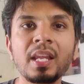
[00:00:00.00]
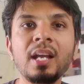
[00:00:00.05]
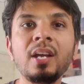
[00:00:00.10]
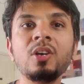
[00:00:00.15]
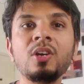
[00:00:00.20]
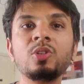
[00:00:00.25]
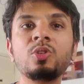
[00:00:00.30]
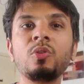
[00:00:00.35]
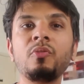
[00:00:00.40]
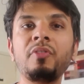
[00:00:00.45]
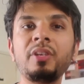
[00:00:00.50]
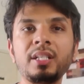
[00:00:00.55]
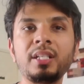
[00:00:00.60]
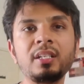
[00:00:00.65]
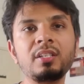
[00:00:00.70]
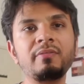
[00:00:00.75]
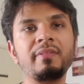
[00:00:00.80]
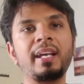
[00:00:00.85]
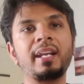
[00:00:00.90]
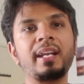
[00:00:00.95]
So which
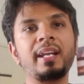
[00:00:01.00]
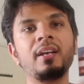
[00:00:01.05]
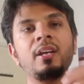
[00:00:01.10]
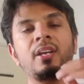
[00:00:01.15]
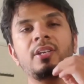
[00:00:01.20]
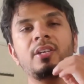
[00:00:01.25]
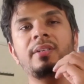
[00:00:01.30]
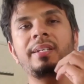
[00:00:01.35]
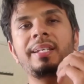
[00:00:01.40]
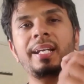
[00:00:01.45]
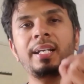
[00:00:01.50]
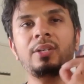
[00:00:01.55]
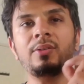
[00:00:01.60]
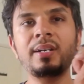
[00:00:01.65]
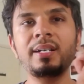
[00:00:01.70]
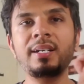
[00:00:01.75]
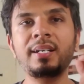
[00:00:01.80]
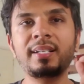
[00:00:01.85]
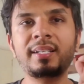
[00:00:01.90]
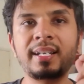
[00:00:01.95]
is where you need to
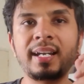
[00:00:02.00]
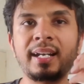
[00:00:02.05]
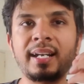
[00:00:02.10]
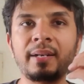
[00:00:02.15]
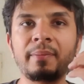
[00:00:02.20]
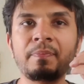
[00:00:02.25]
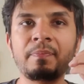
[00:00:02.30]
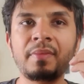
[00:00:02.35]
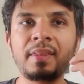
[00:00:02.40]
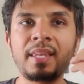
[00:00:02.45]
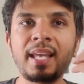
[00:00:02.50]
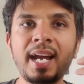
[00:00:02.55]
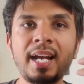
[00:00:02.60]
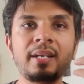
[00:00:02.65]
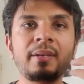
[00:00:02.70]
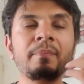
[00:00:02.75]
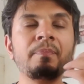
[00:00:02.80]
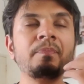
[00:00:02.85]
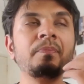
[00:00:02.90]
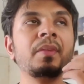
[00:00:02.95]
understand
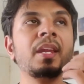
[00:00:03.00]
that